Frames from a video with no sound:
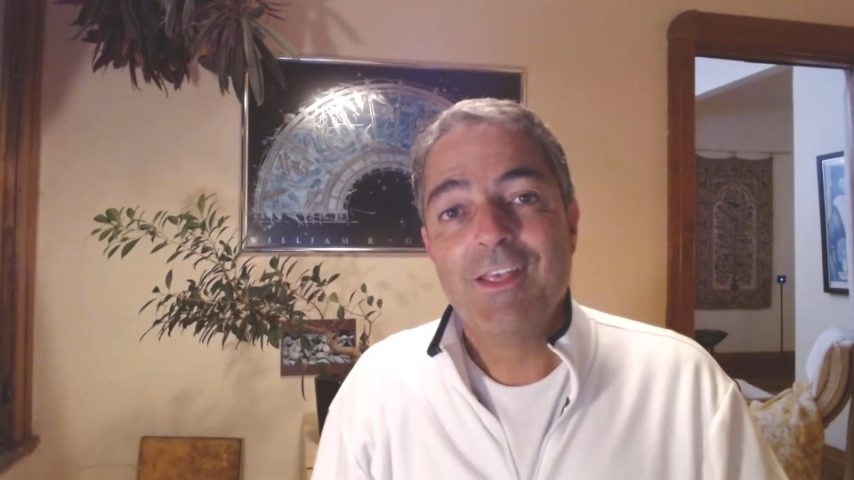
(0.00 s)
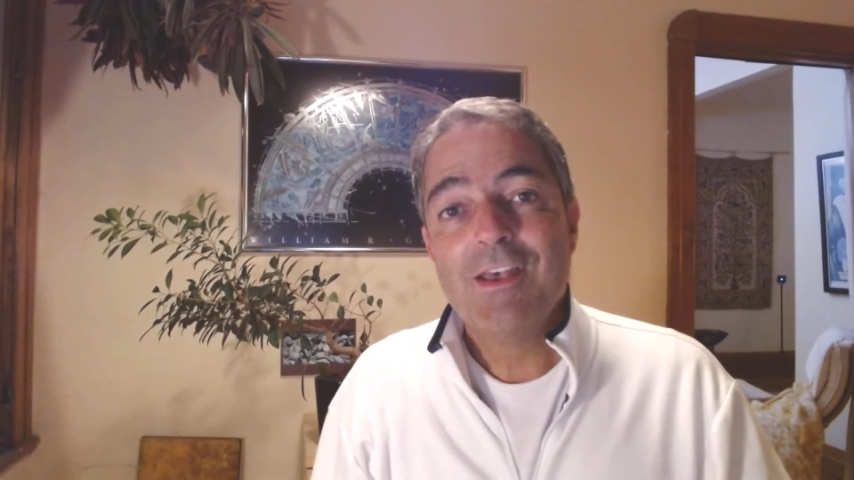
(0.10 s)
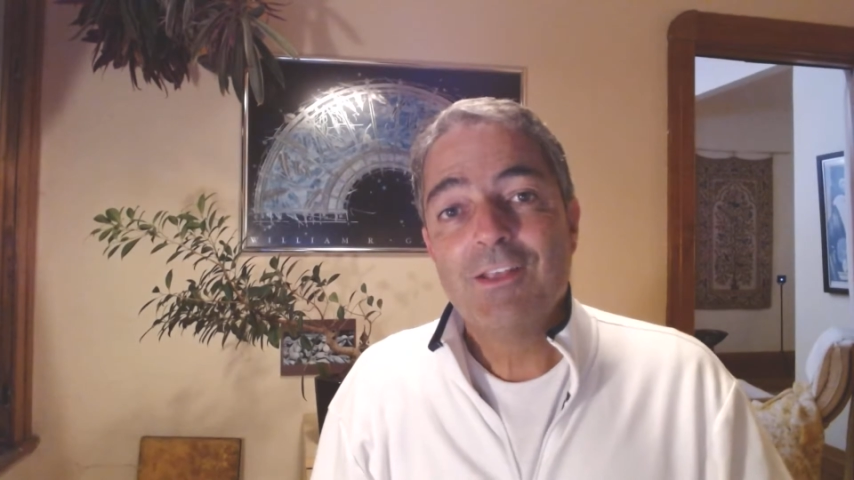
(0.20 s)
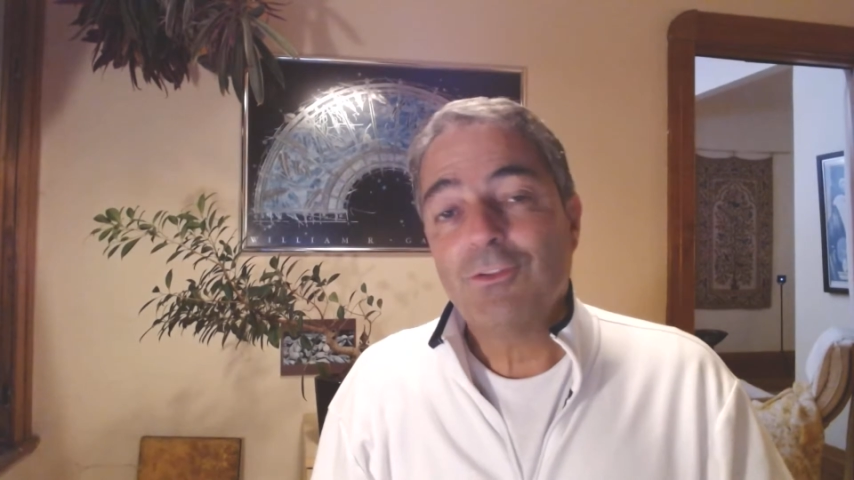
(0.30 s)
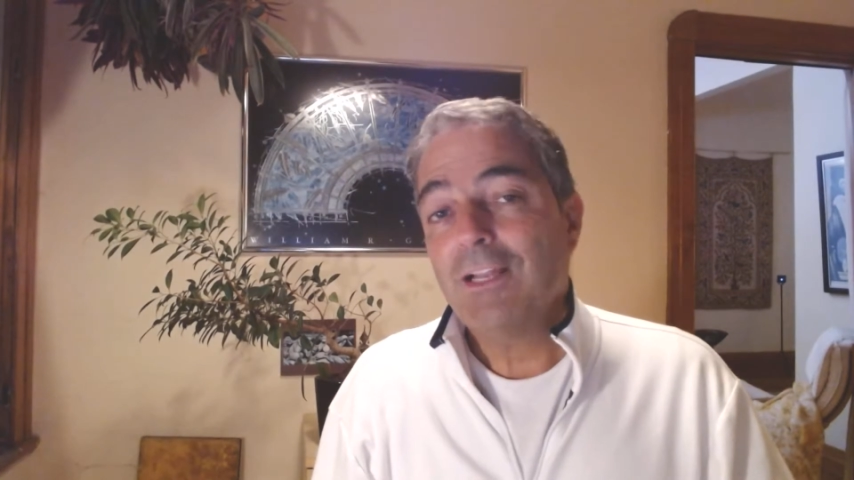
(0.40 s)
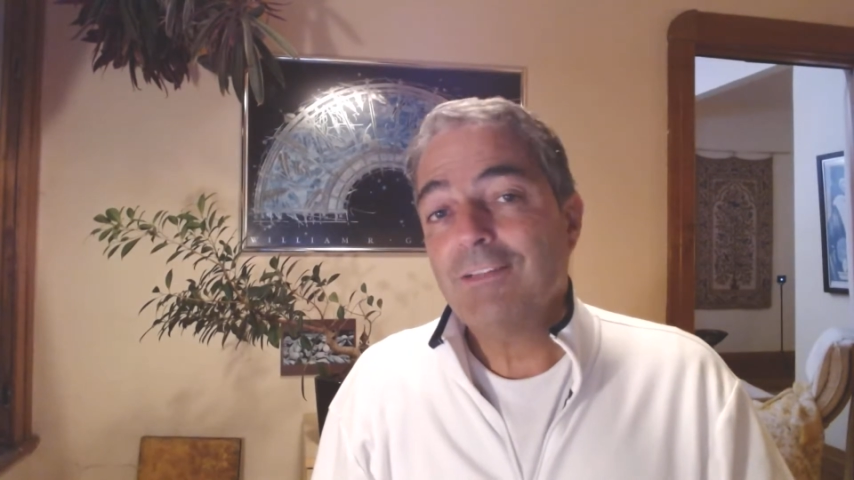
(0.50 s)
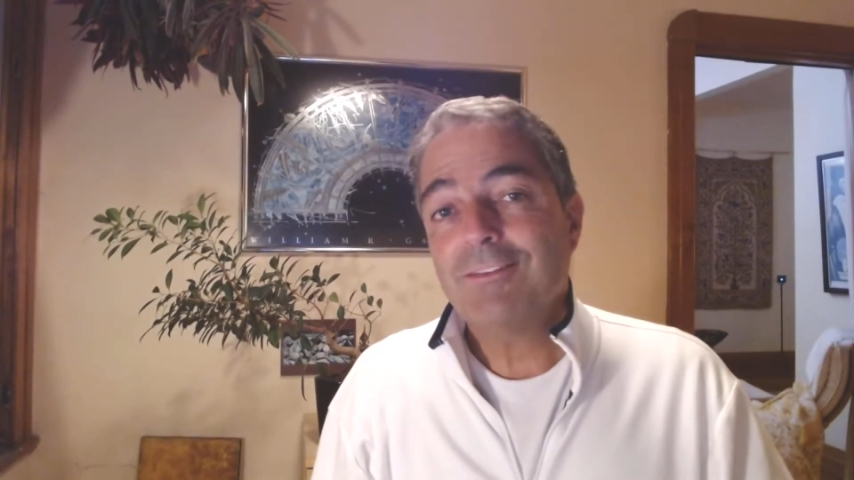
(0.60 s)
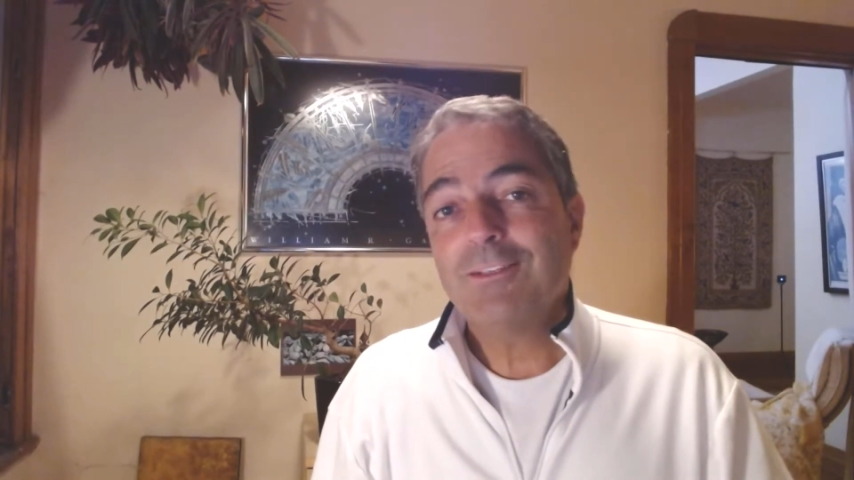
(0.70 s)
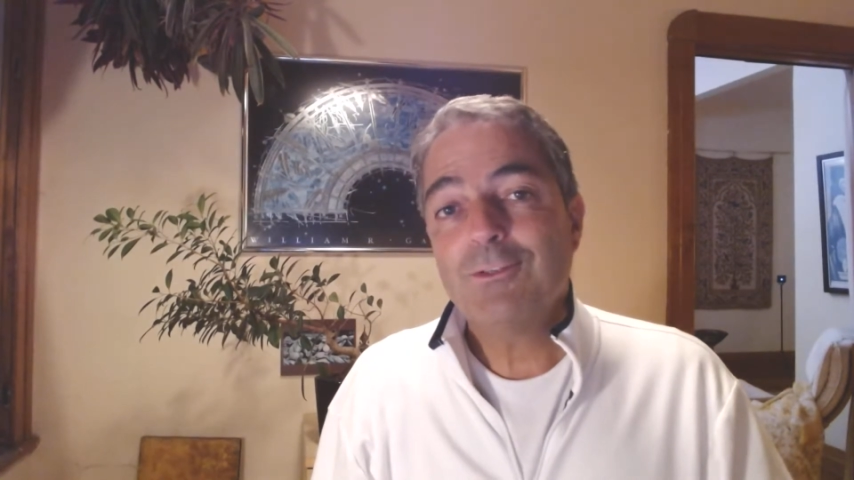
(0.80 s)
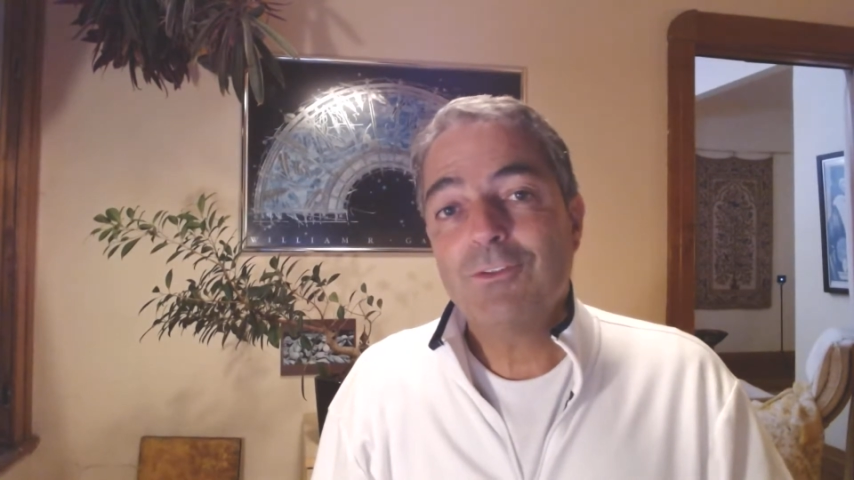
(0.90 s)
So let's
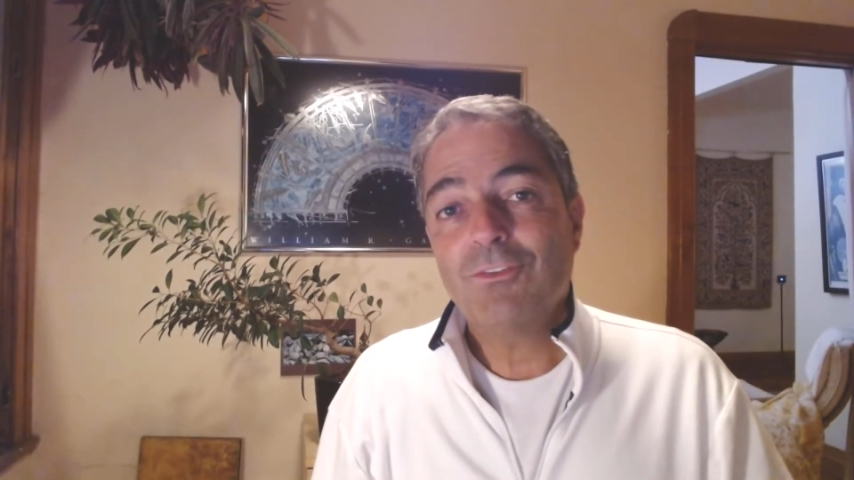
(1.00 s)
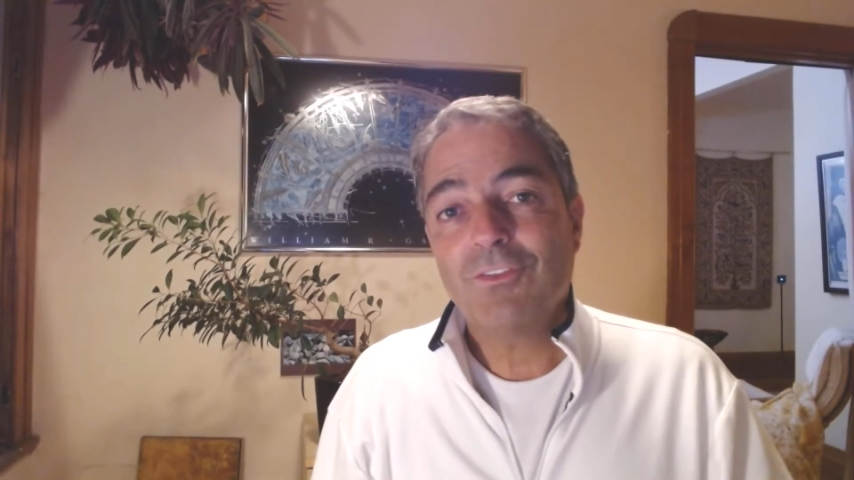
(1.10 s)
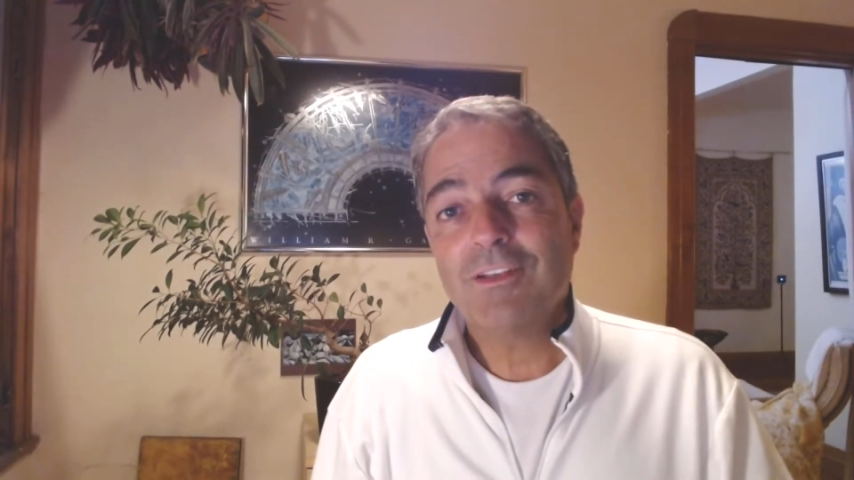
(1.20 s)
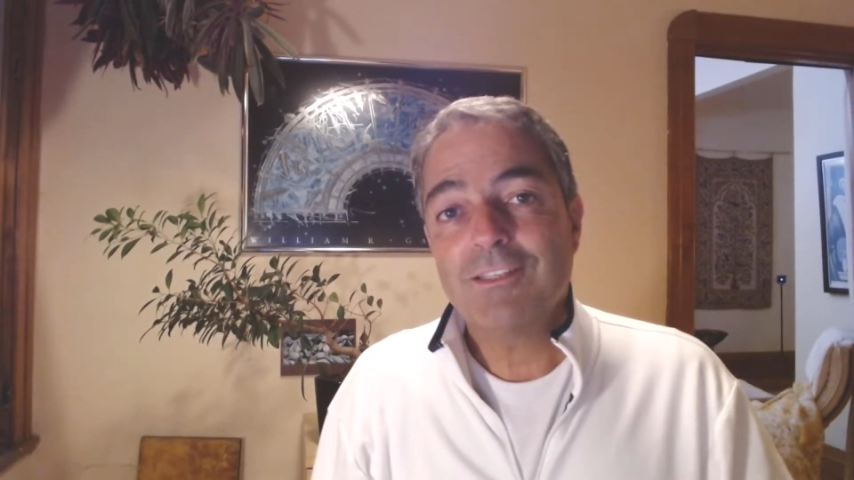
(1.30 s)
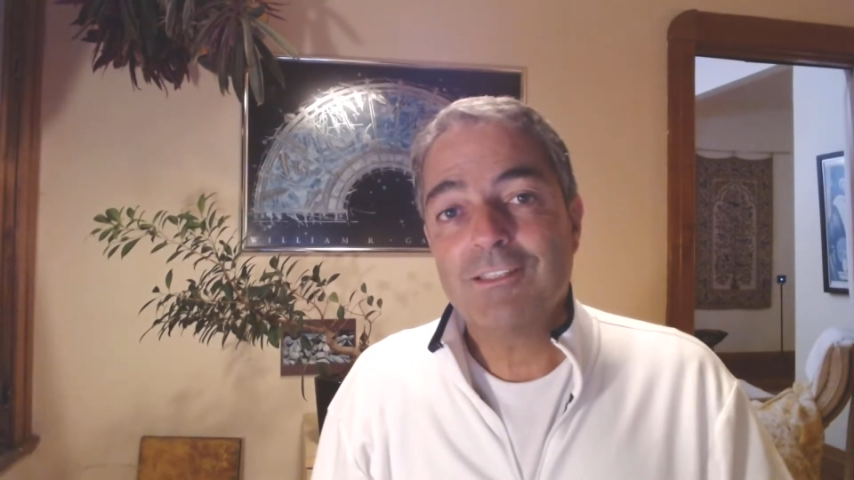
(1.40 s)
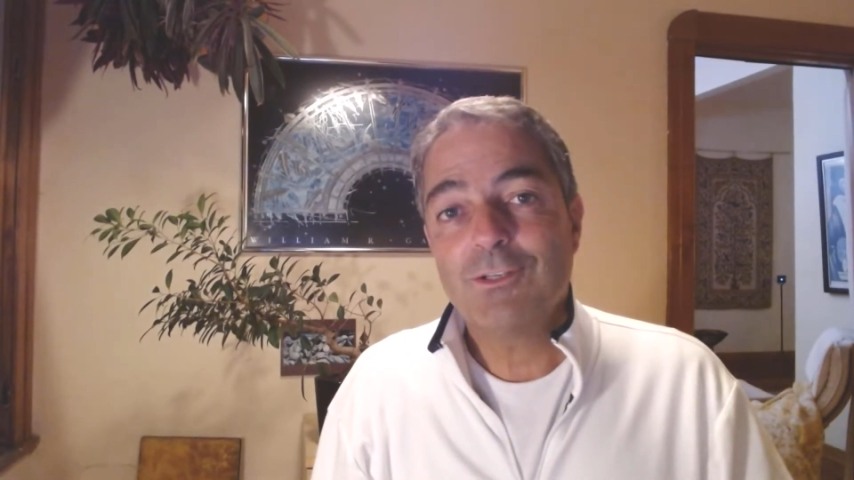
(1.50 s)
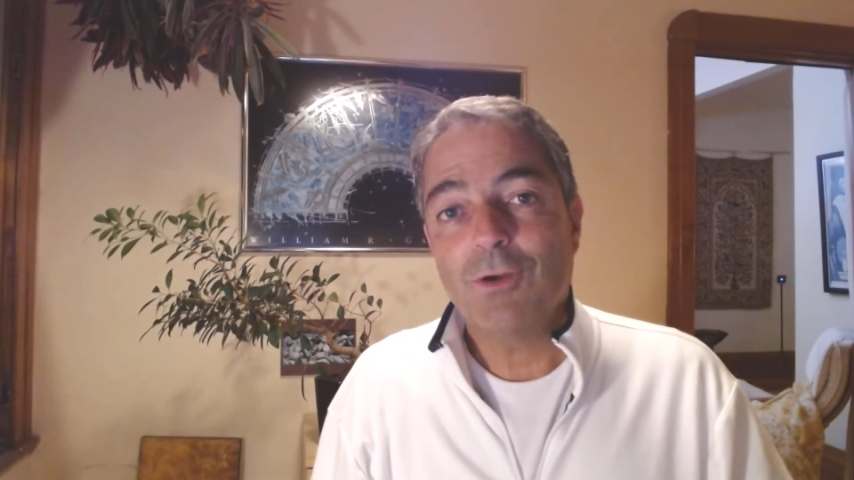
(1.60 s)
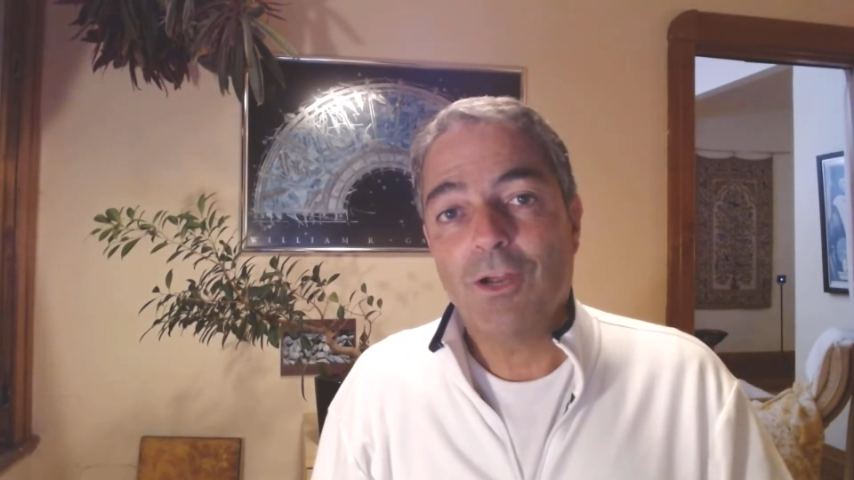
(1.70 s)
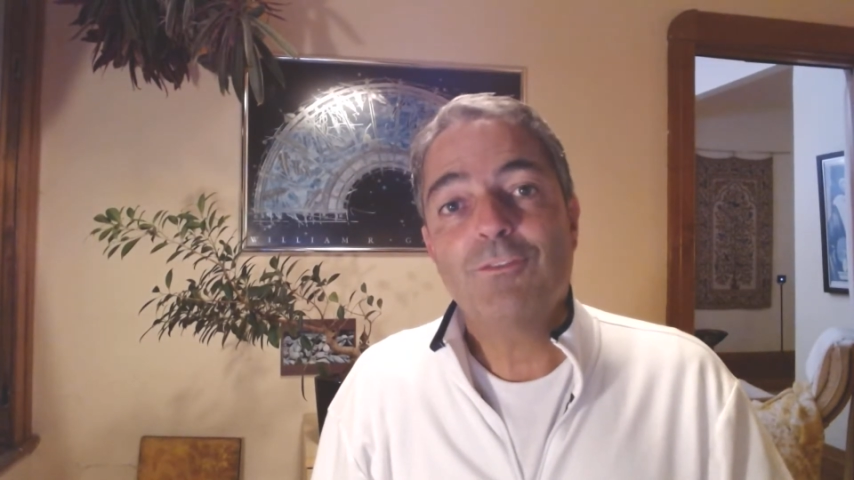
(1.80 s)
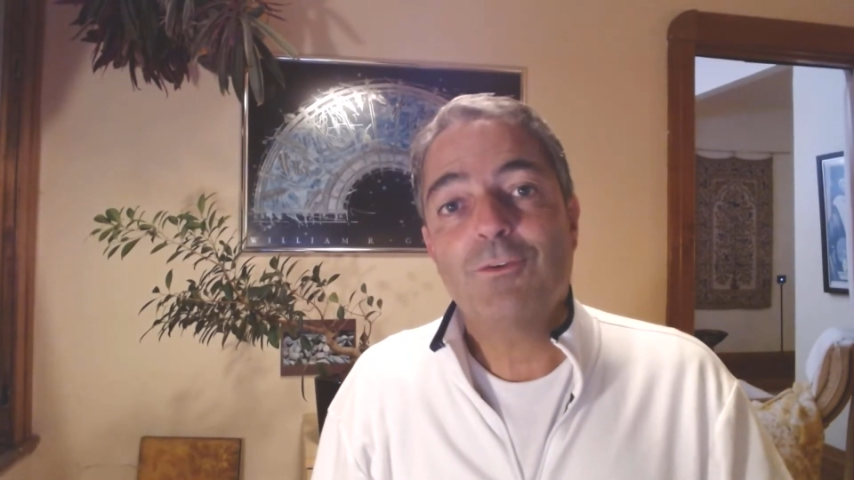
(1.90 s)
say you decide that your
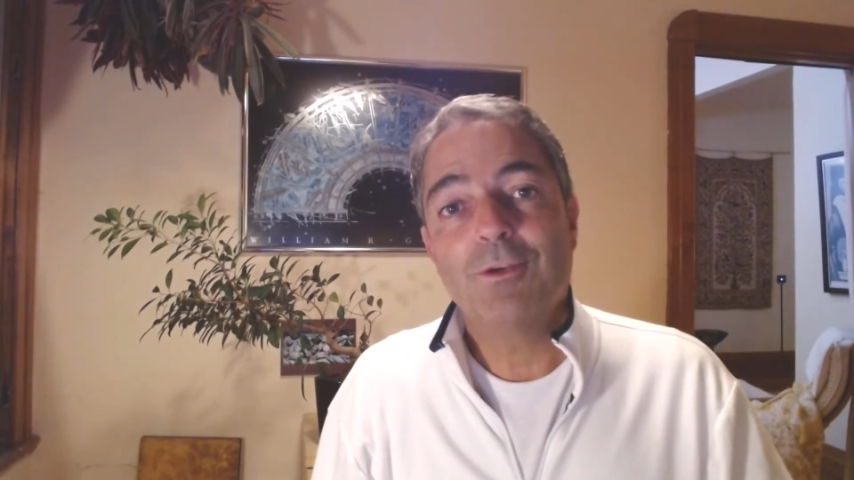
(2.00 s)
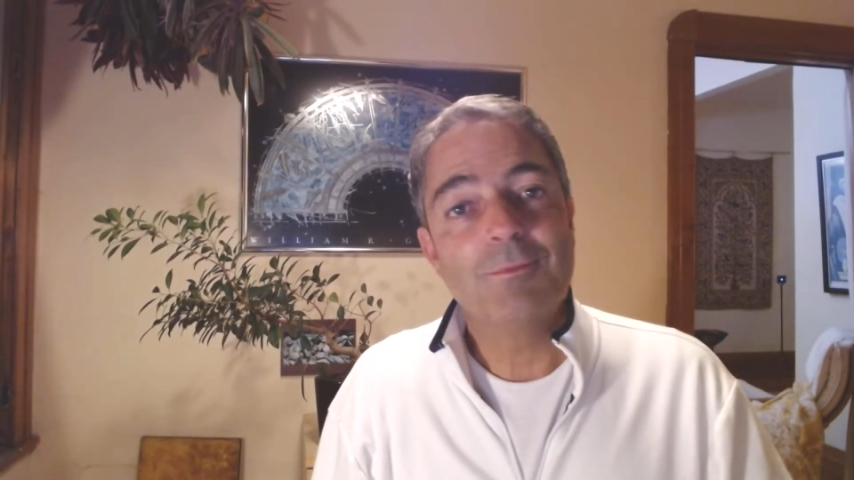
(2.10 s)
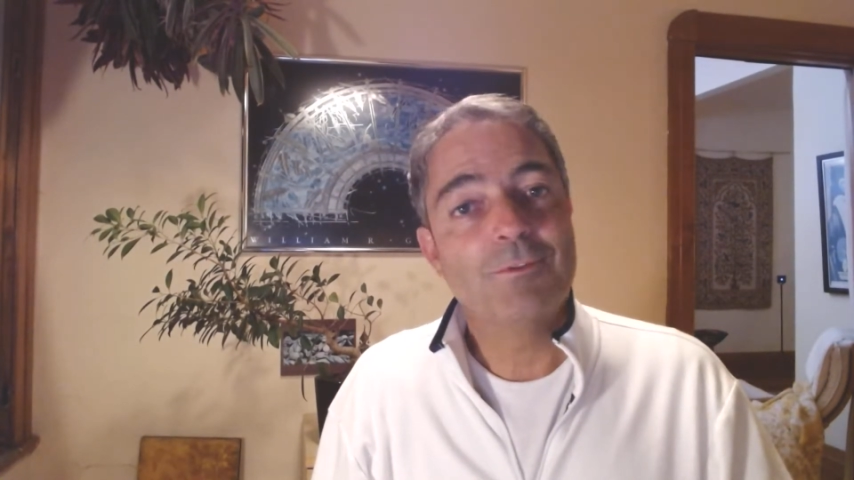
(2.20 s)
ice cream